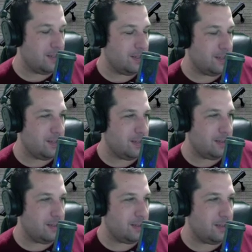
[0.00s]

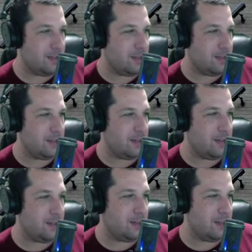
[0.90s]

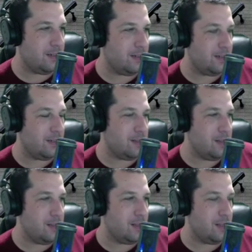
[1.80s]

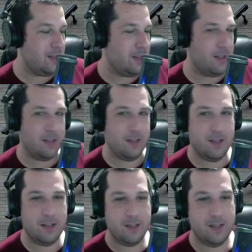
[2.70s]

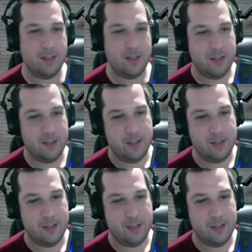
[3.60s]
[no speech]